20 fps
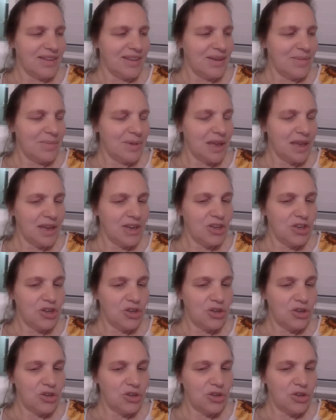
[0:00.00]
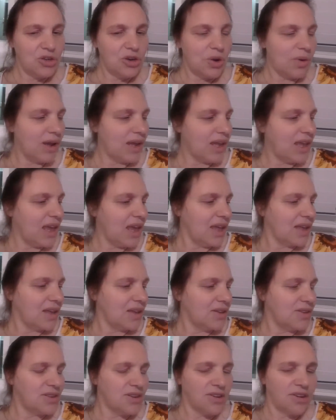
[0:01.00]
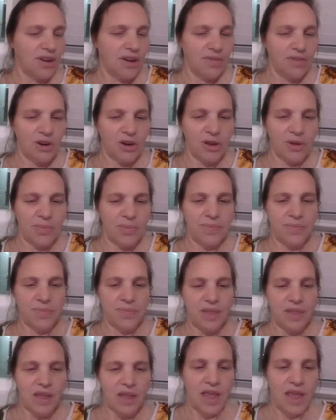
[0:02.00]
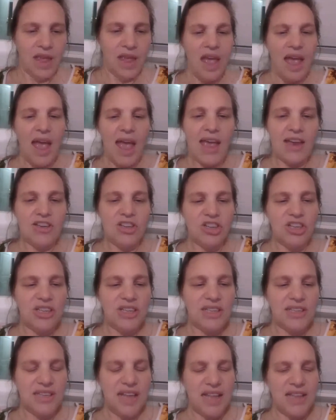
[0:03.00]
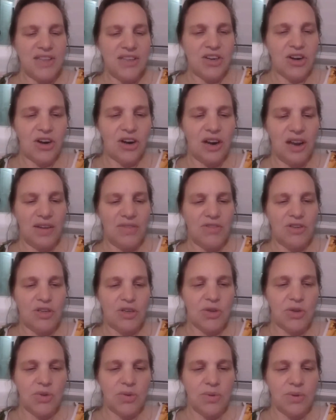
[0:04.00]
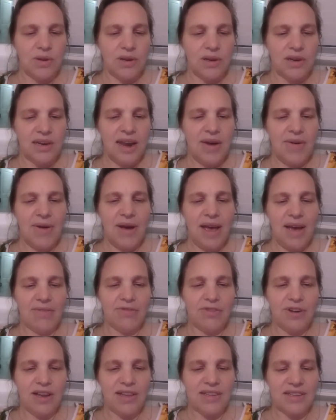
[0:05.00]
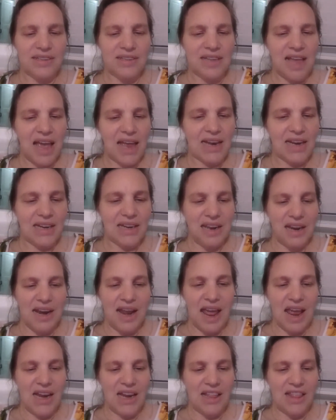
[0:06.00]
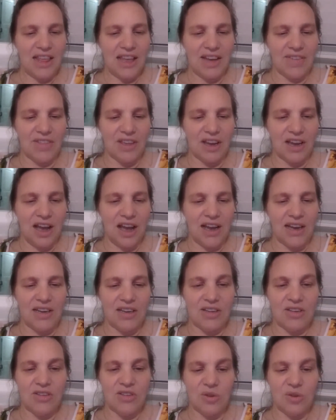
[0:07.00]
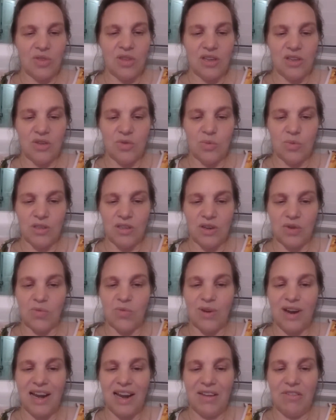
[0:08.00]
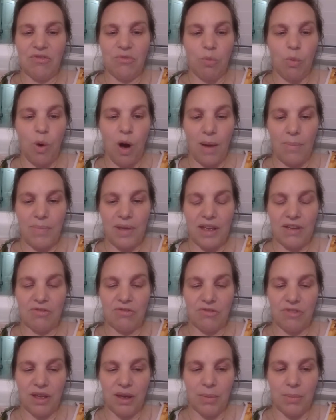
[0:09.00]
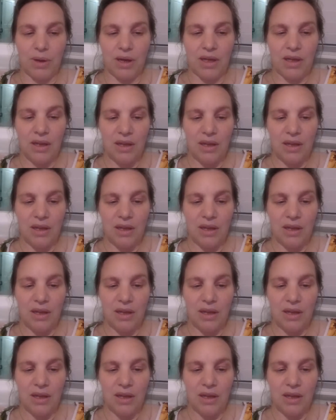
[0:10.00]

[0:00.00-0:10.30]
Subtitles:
Yep. Shh. No, I can't because they're covering it. "And she sends her love to you." Now, Aunt Frances hadn't done anything of the kind, so this was a really whopping fib.